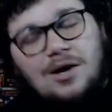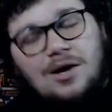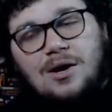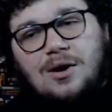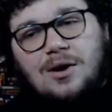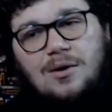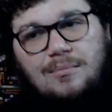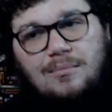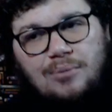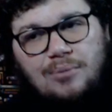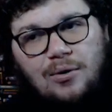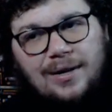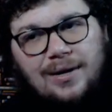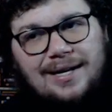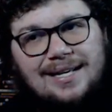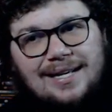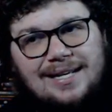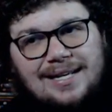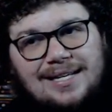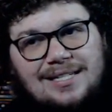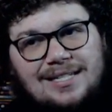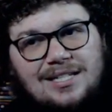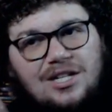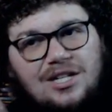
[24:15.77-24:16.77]
Point
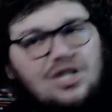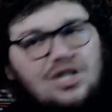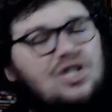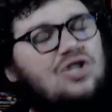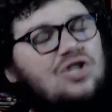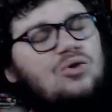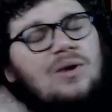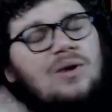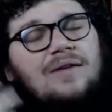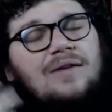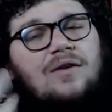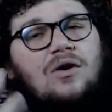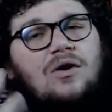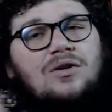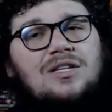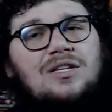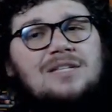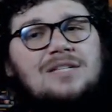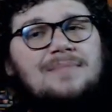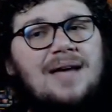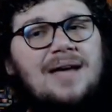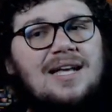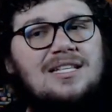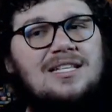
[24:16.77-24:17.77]
is, you have all these
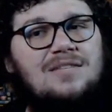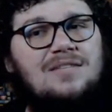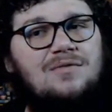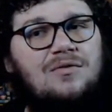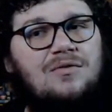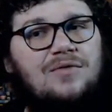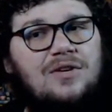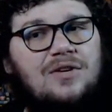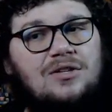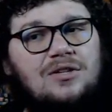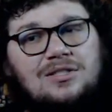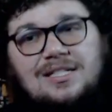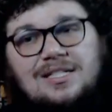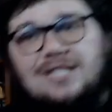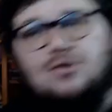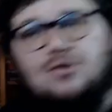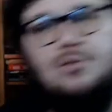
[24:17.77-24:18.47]
massive reveals. These would